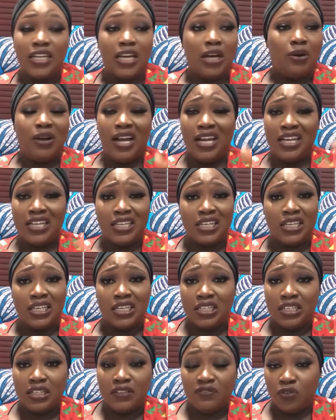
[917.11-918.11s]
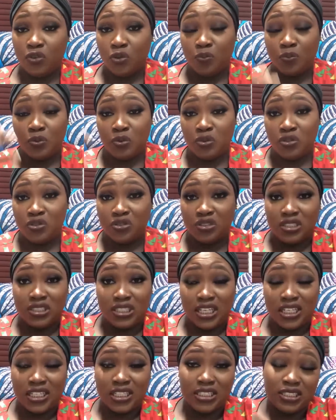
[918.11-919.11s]
Now hanging, if you people want to
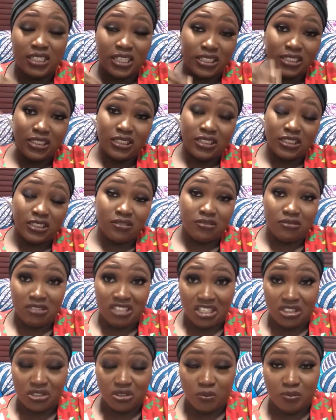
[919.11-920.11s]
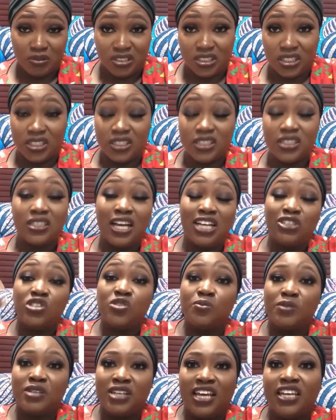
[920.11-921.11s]
decide it's sexing, that's your business. I
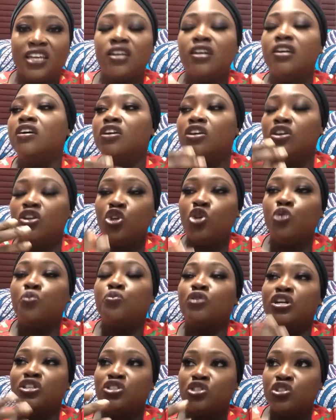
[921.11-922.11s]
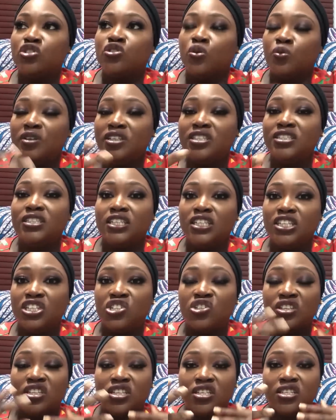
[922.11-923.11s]
just mean like you people are just always
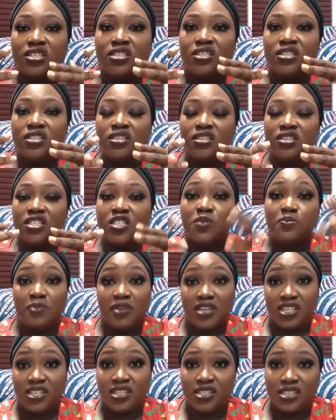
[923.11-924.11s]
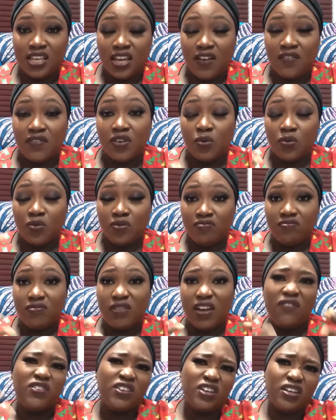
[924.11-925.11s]
in each other's space every
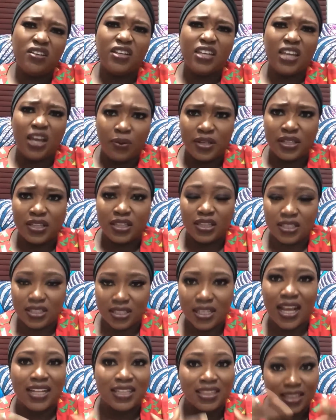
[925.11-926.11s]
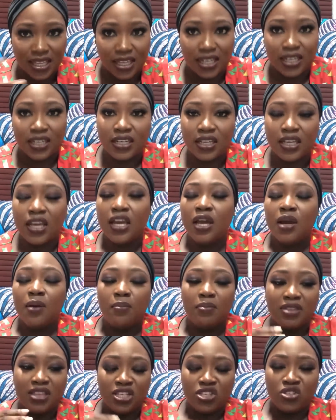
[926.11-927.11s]
now and then,
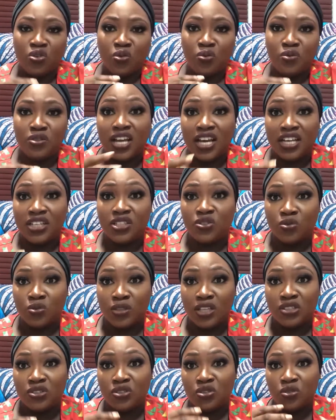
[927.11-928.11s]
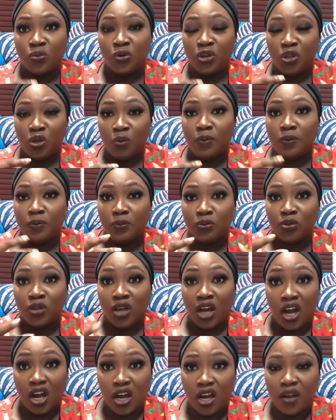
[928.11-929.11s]
but there's no title as to what you
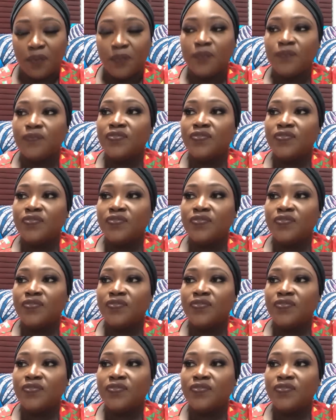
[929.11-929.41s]
people are.